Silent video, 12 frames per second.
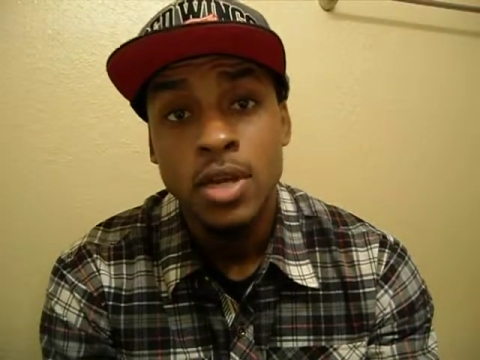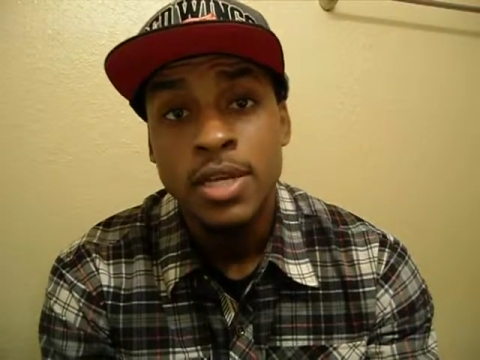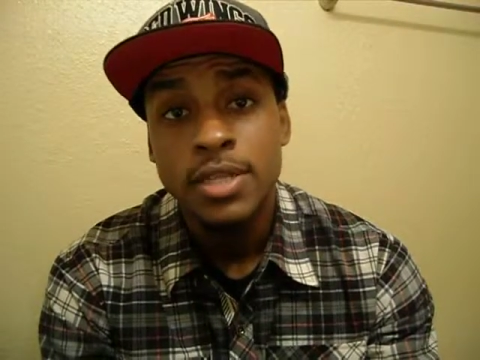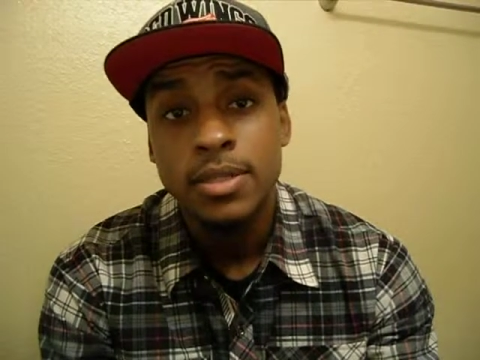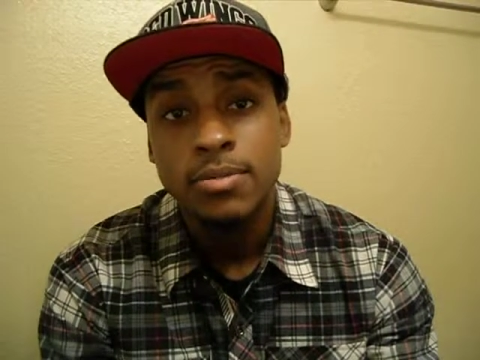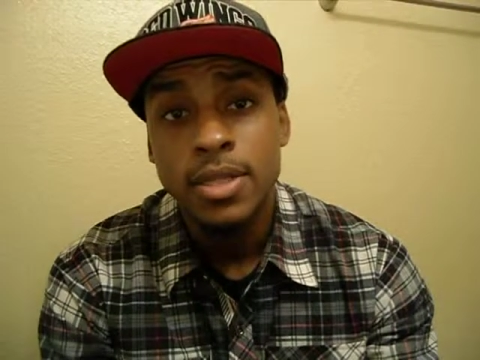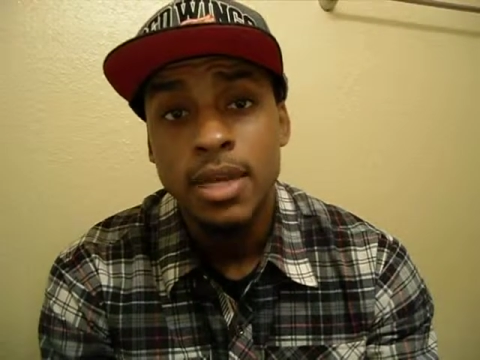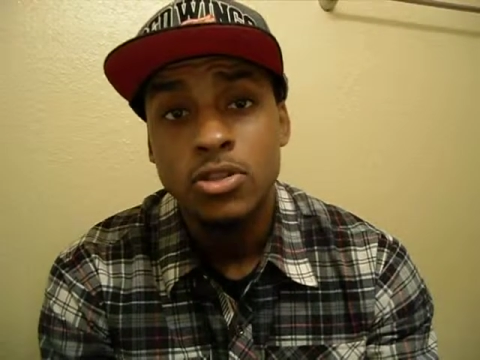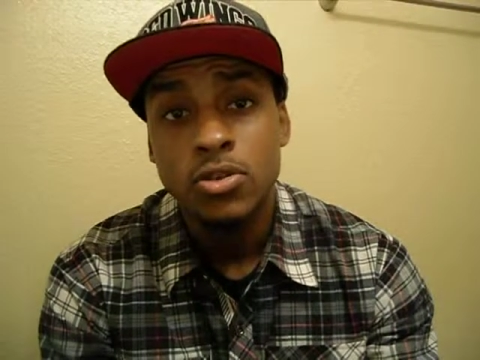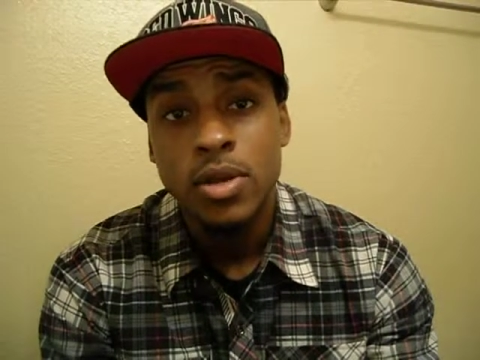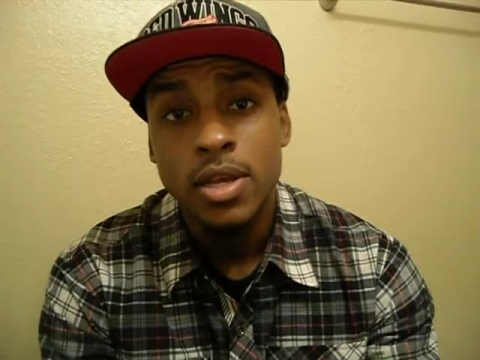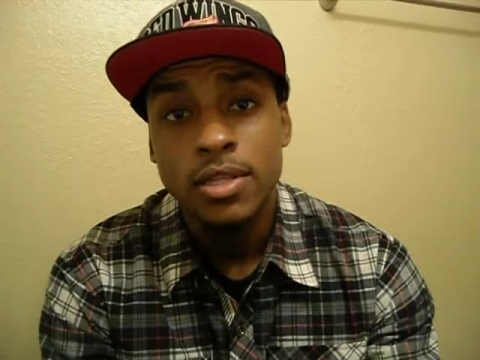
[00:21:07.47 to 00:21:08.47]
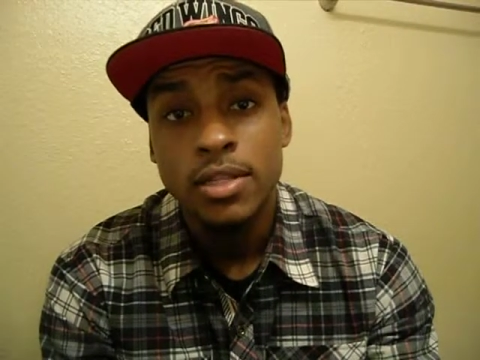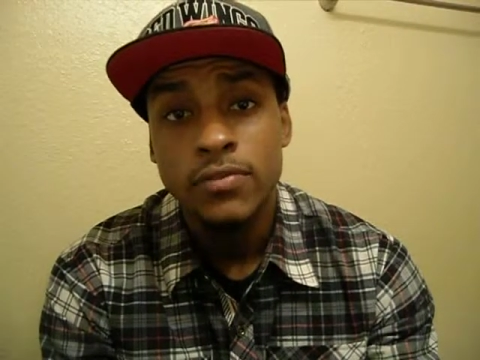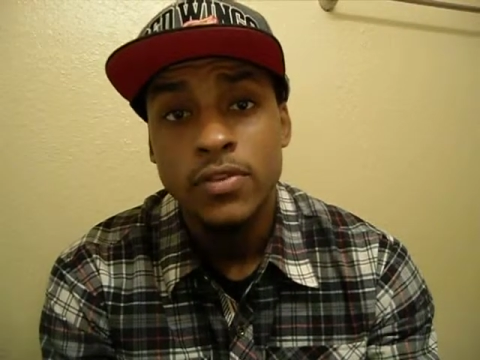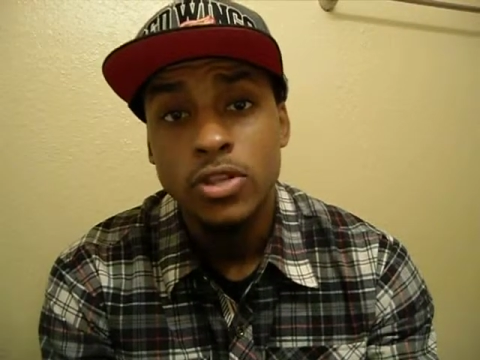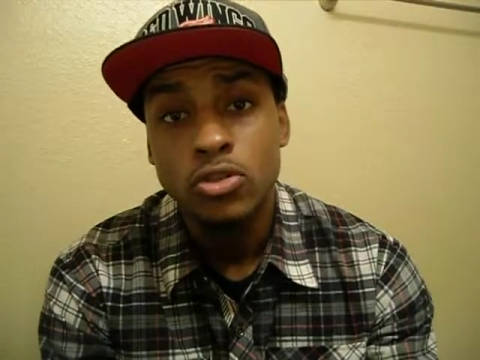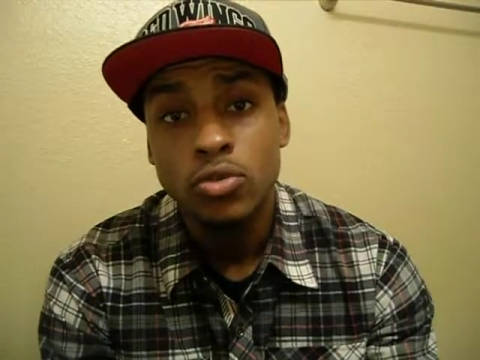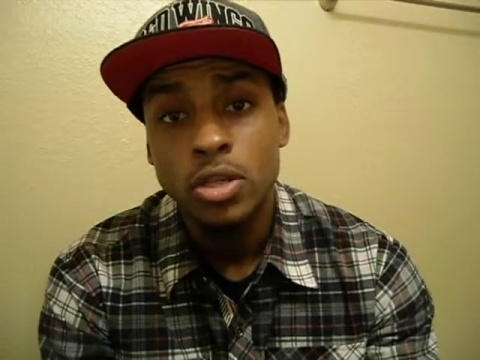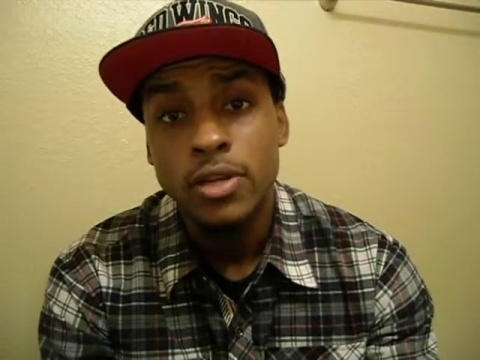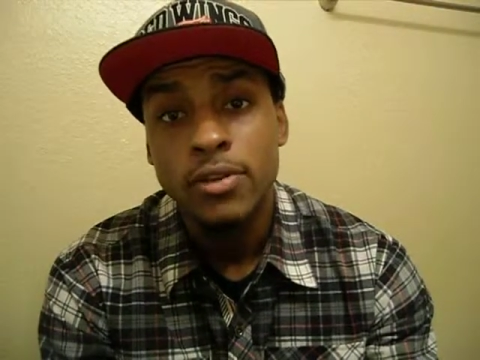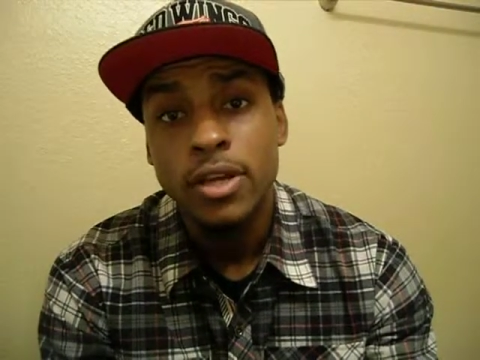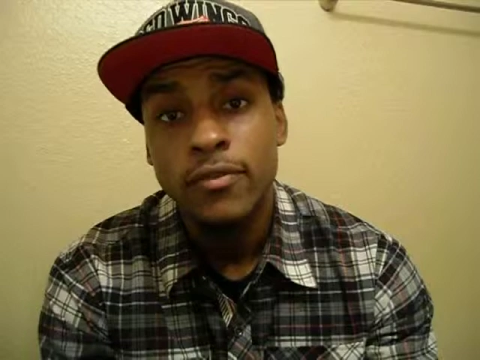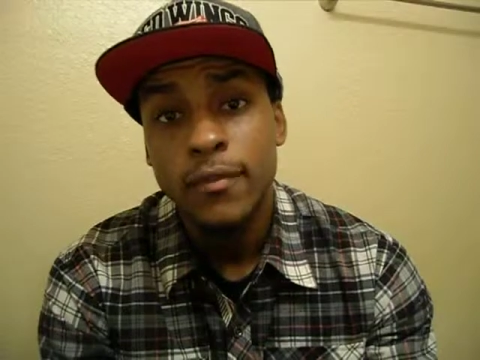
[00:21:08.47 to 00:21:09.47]
sometimes your ex will feed you good
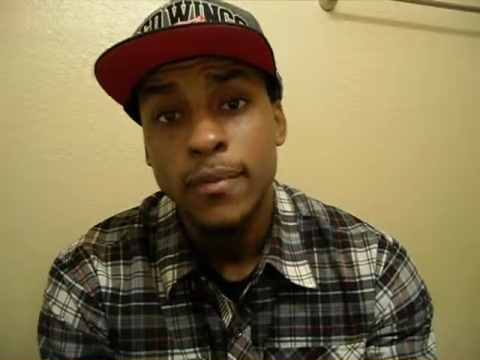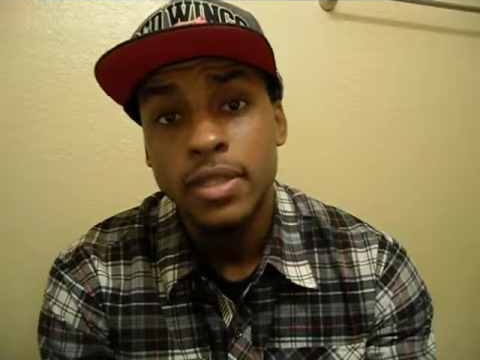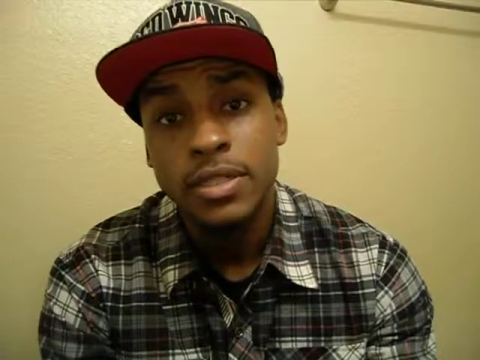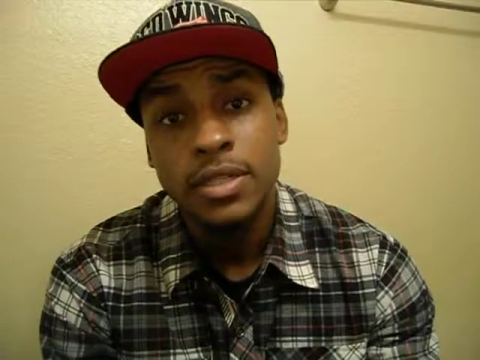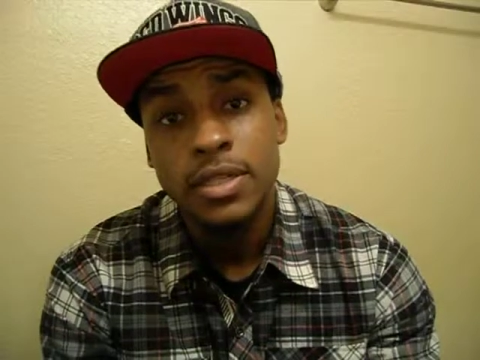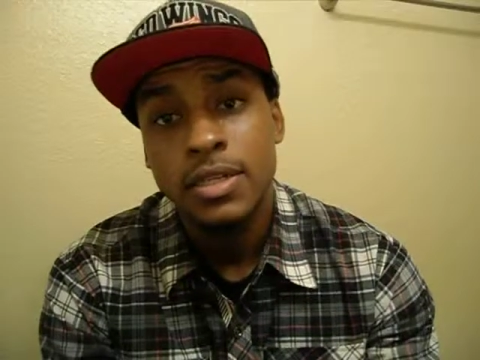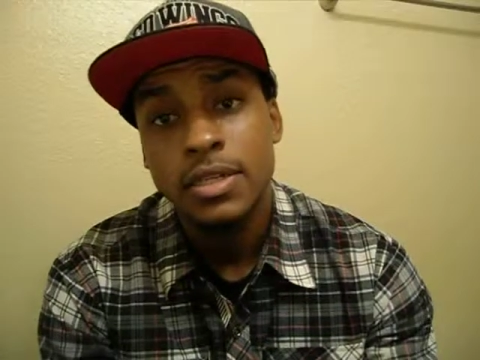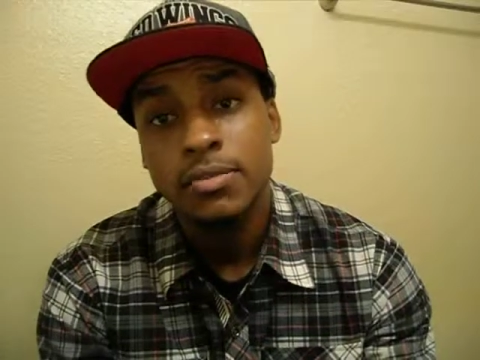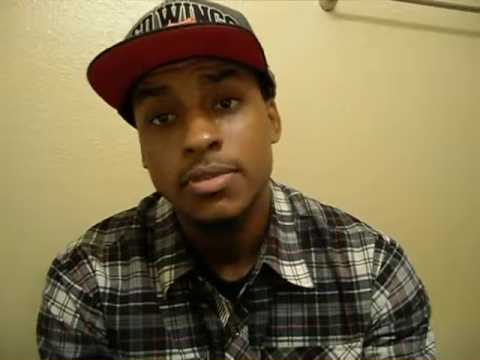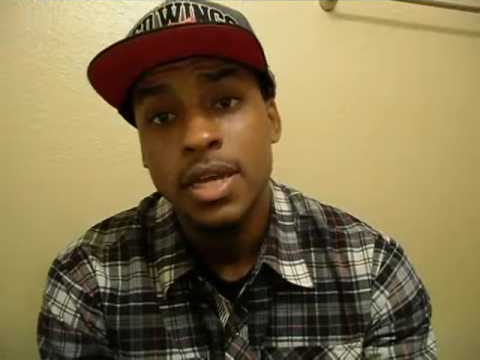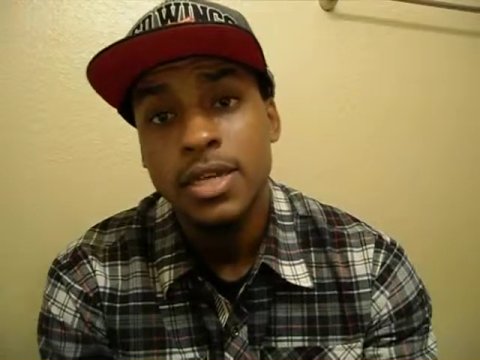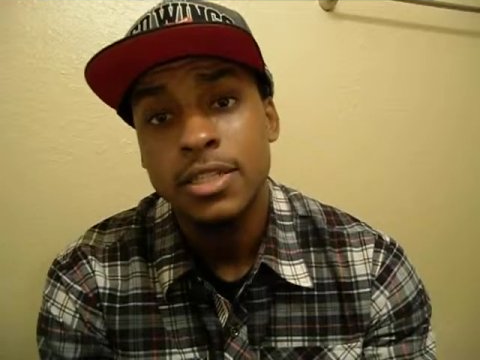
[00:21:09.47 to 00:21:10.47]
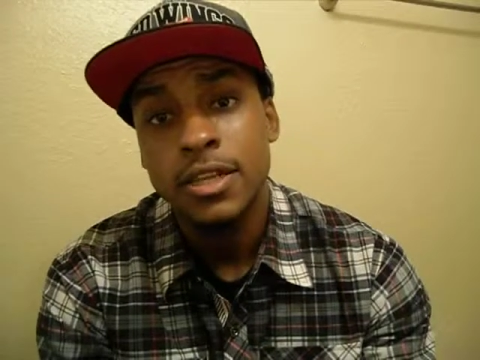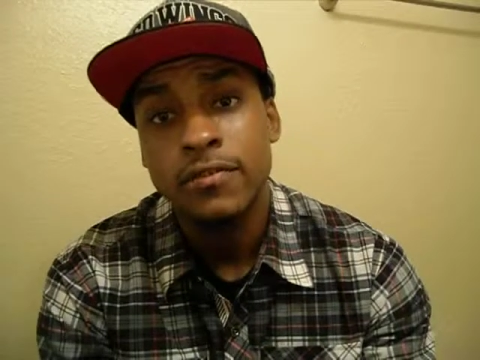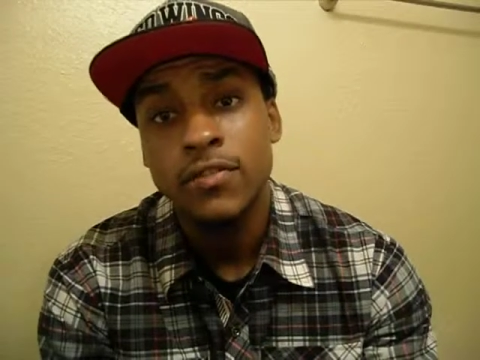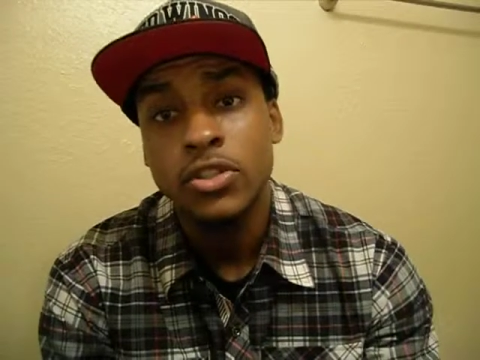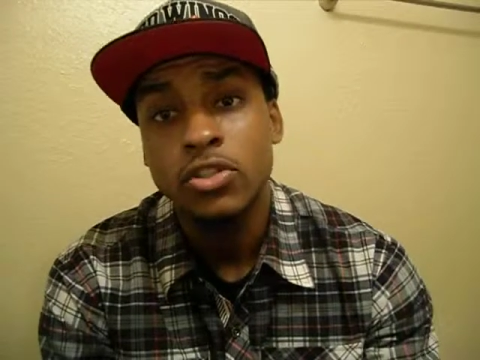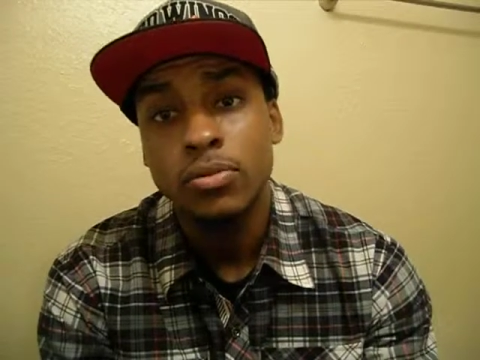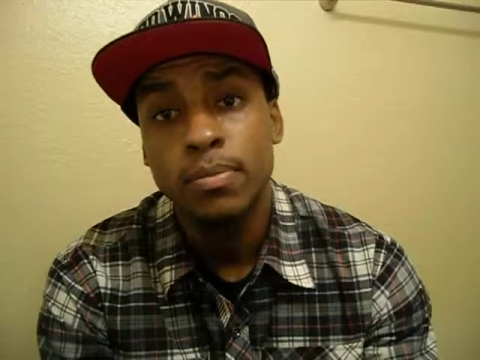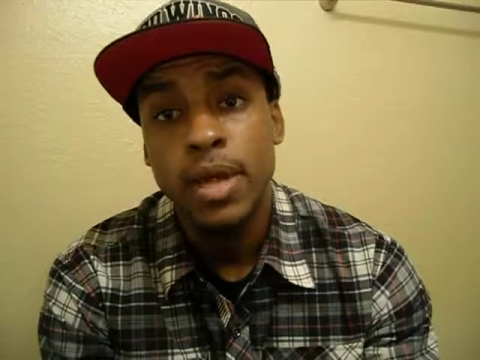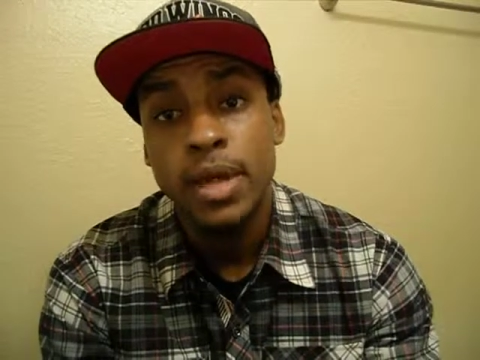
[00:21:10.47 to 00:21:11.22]
information and sometimes they feed you bad.